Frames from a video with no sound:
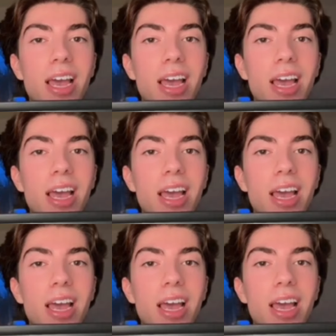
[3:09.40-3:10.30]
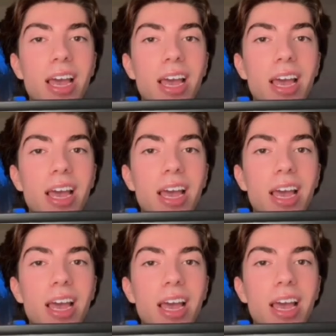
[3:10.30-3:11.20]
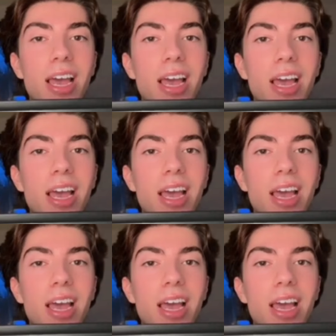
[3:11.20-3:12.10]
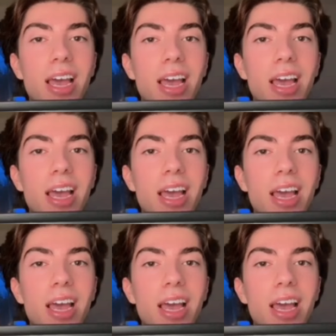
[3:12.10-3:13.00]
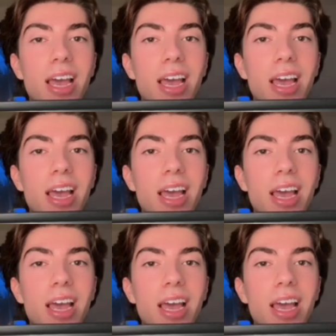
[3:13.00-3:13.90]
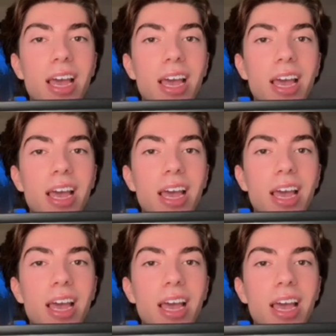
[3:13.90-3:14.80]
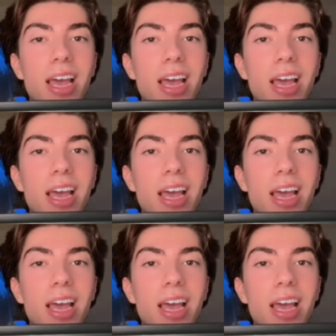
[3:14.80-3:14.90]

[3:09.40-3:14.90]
This person isn't speaking.